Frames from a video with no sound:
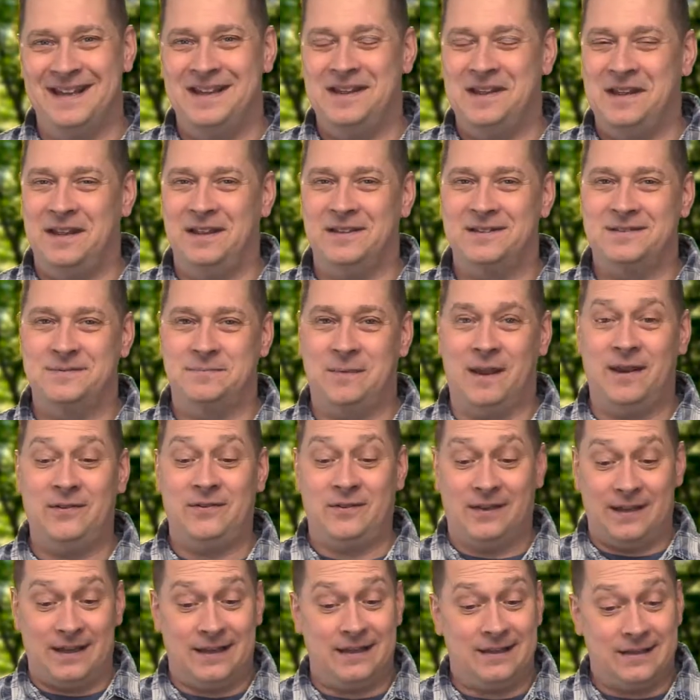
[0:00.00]

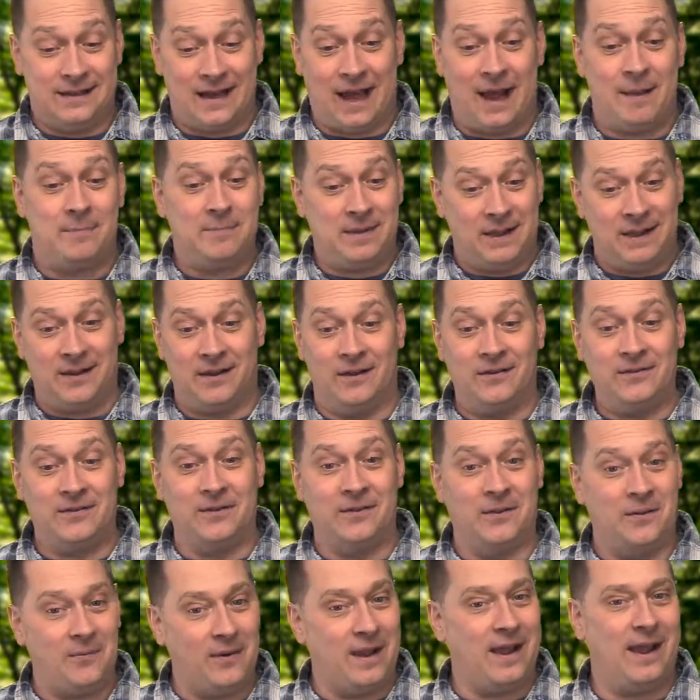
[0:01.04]
especially not because of
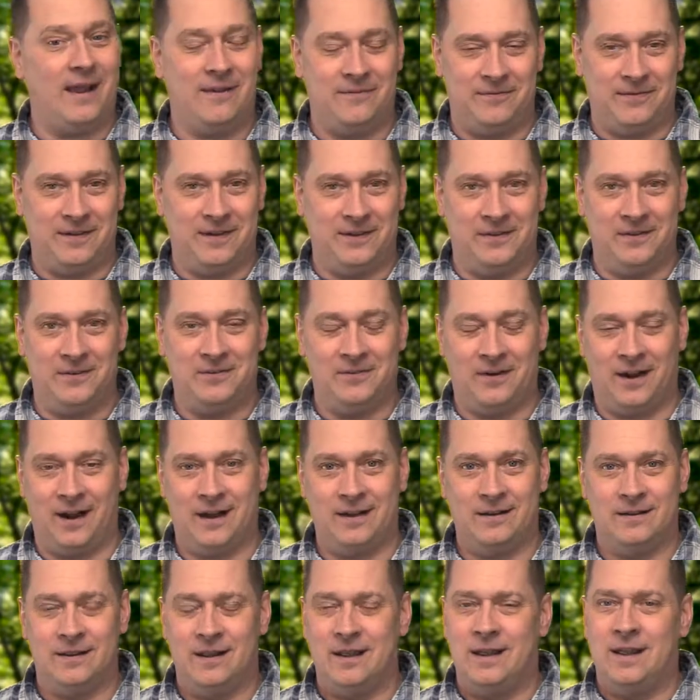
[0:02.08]
the way I feel, right?